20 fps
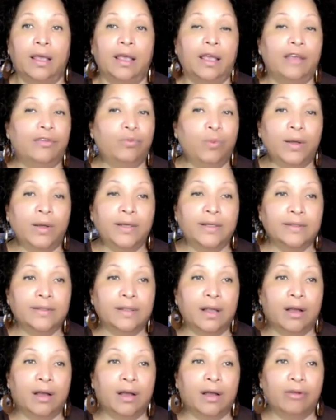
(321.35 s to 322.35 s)
If one is
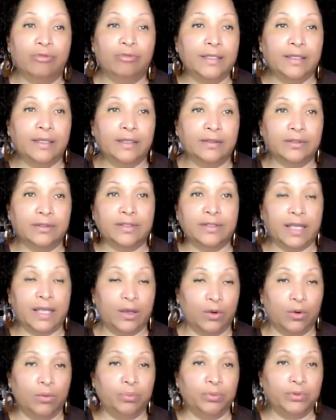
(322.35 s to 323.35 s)
not ready to
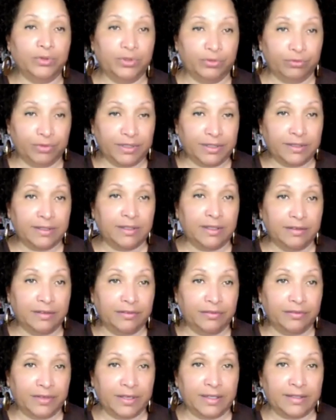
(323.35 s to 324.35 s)
stay open to
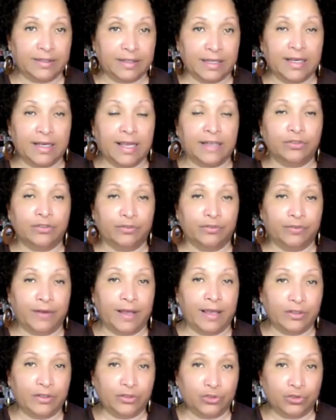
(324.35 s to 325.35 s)
receive his
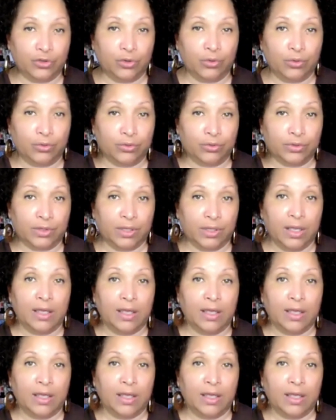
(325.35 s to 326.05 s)
electrifying jolt,